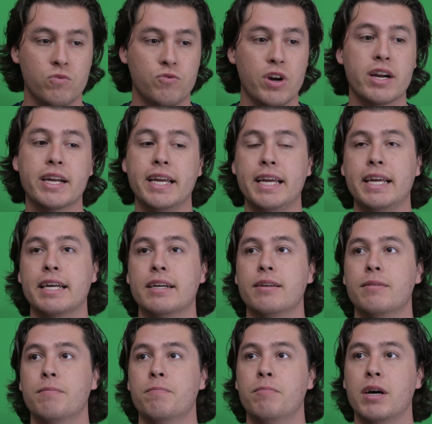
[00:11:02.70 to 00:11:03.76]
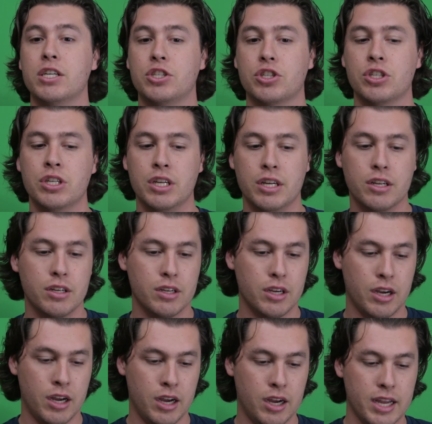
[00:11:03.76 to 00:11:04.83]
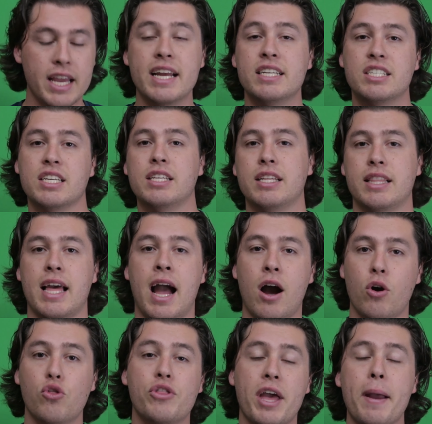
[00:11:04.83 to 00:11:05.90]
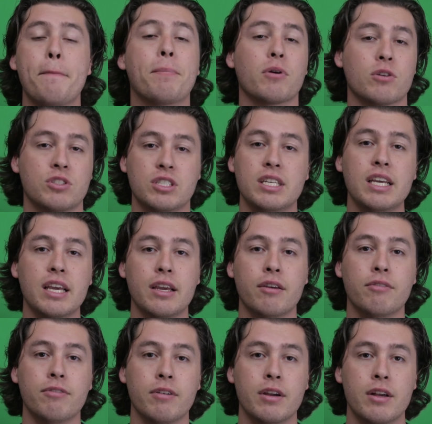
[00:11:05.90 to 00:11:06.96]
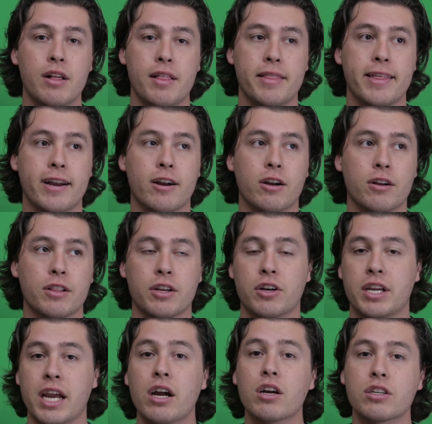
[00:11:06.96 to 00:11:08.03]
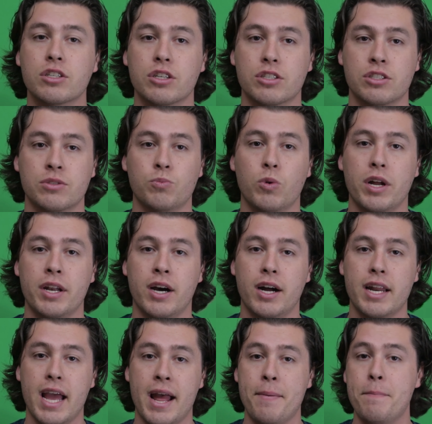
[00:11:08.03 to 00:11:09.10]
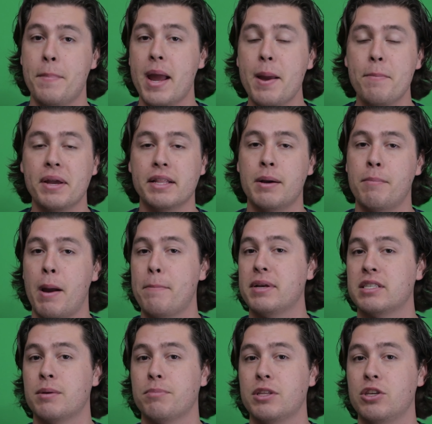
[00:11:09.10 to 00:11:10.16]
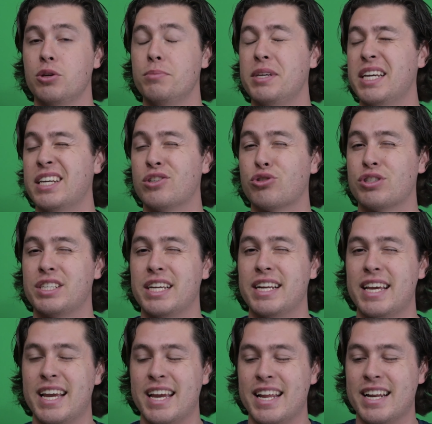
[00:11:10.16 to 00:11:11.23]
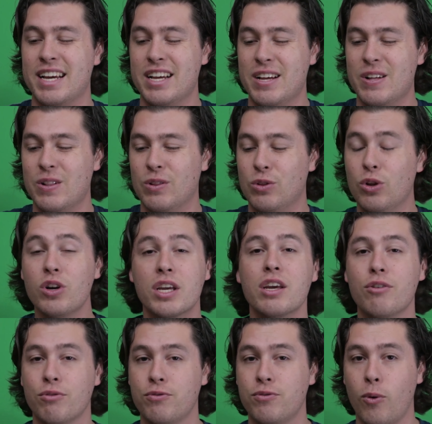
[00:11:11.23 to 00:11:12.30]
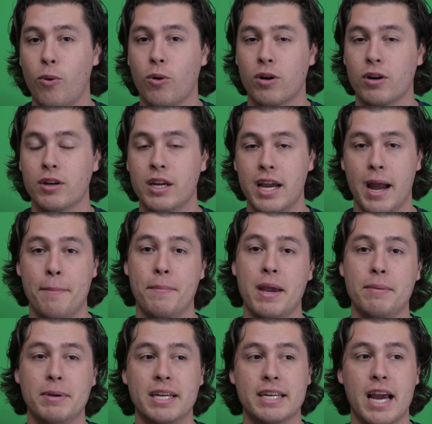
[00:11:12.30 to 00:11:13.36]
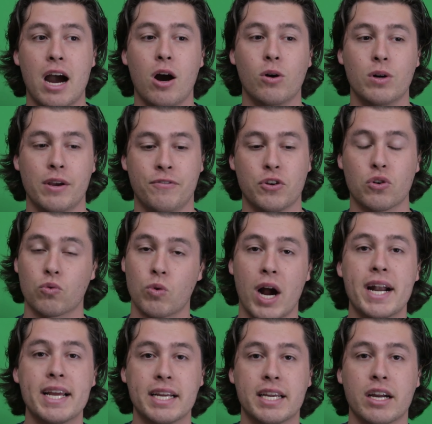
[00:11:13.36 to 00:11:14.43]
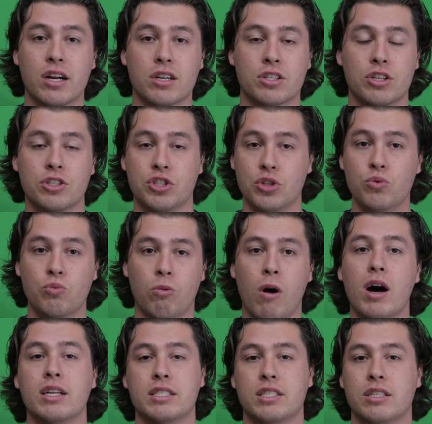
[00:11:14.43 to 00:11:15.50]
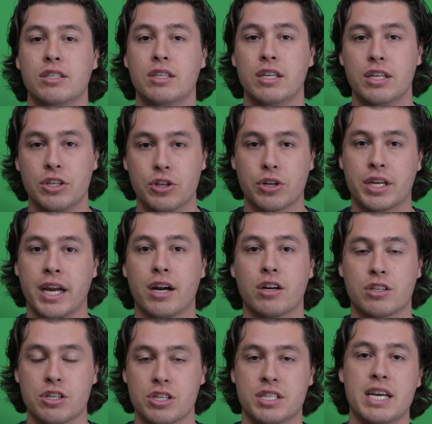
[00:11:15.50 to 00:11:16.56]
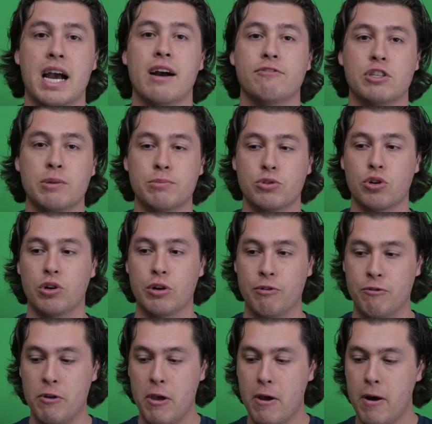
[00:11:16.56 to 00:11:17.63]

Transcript: very much into how they perceive their characters and whatnot, and maybe that might be something you'd be interested in looking for. And maybe now, if you're writing characters, you want your characters to have some sort of